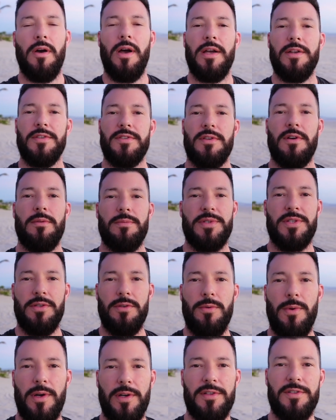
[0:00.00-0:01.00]
All right, so I'm
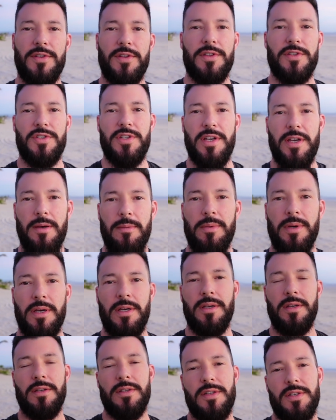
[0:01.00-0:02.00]
still walking to the gym,
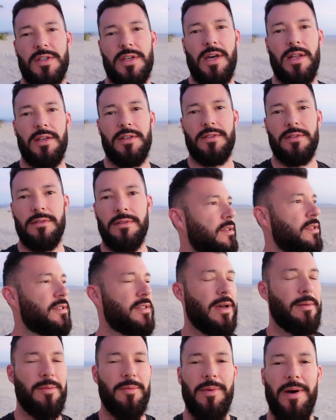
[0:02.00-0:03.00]
just kind of
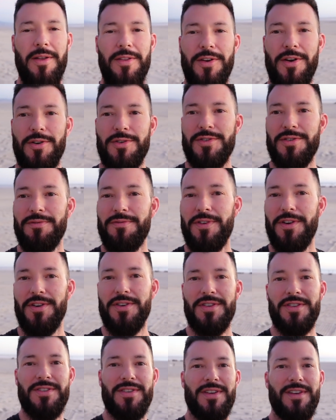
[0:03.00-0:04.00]
stopping by the ocean
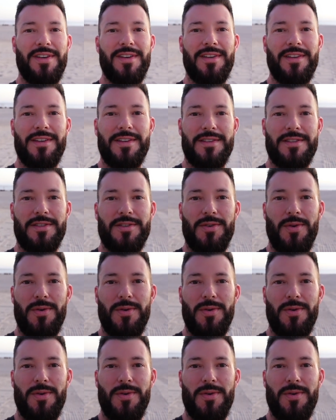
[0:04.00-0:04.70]
first because it's